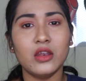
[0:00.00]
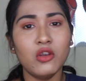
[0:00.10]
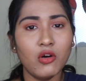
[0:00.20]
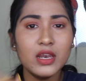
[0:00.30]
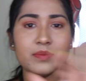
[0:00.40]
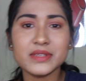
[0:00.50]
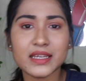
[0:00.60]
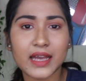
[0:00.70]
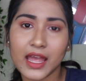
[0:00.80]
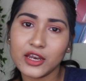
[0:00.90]
no
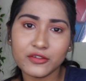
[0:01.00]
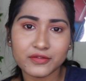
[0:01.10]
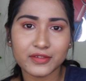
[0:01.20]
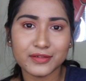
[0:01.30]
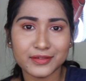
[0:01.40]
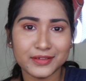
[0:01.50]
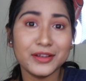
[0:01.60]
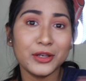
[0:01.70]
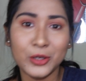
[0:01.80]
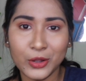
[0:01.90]
lipstick kind of
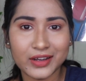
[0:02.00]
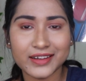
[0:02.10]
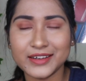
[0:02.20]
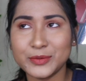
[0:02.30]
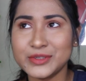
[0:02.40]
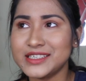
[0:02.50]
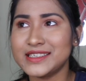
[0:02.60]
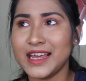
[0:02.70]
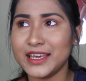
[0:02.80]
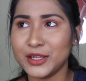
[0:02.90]
look, which is
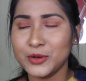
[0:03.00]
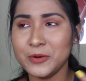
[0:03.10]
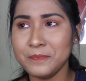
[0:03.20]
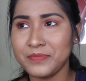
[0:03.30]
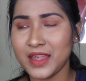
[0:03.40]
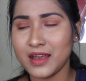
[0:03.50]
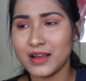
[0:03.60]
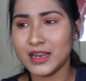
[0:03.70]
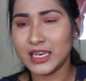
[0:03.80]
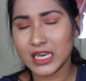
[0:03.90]
like, you know,
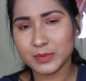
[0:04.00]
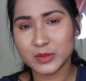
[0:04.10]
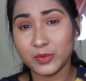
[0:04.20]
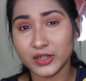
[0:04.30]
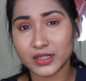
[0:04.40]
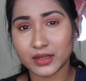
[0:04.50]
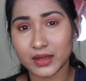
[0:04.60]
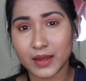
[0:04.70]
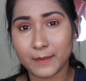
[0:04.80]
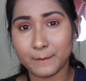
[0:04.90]
lips but
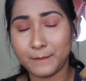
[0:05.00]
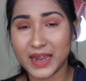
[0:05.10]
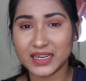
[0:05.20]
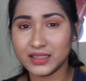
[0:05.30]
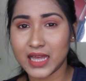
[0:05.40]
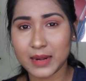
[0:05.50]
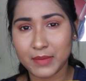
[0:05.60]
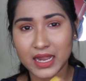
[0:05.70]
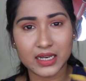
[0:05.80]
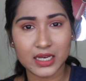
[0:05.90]
better than
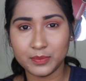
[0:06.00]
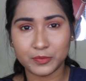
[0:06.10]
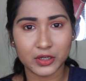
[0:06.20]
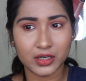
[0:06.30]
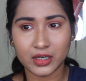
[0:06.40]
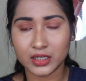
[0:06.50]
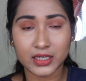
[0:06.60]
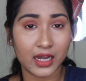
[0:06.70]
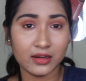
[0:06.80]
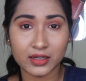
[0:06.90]
my lip
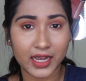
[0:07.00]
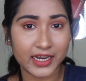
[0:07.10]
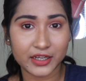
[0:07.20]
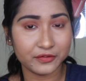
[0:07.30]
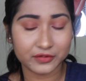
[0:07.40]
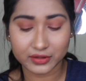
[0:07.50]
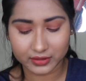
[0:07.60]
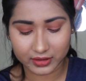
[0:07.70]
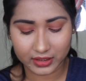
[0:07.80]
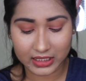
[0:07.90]
color kind of
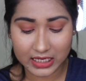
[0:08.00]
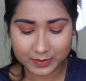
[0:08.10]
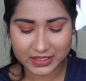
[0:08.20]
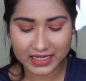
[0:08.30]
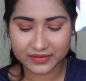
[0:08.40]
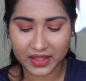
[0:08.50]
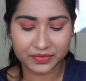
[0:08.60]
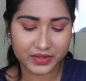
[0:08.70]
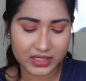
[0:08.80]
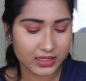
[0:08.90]
lipstick,
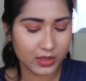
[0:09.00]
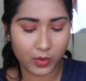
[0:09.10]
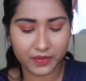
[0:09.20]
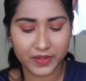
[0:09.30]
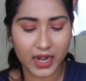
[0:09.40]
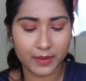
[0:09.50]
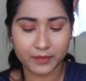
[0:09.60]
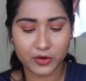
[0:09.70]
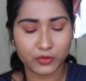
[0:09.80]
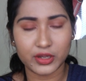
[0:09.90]
then this is the one that
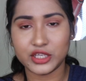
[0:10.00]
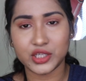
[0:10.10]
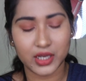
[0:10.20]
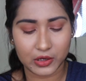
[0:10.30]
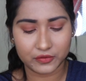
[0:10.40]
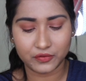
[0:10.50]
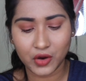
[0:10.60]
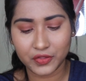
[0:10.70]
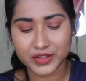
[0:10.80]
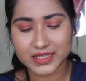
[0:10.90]
I'm reaching out
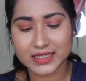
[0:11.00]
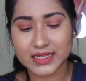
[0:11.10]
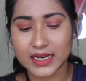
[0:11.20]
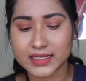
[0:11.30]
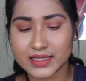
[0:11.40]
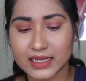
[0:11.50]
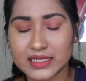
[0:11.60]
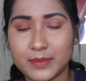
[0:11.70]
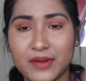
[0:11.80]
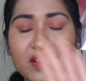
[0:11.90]
for. This is the
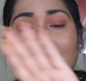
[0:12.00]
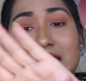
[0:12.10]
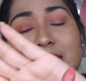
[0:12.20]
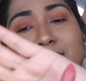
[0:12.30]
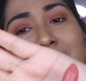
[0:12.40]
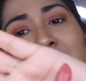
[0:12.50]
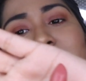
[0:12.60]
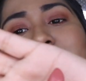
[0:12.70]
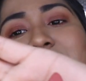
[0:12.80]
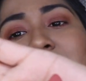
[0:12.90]
Anastasia Beverly Hills matte
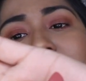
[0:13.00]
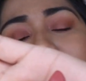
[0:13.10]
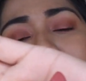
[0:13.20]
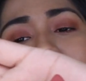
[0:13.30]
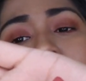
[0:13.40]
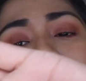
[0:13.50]
lipstick again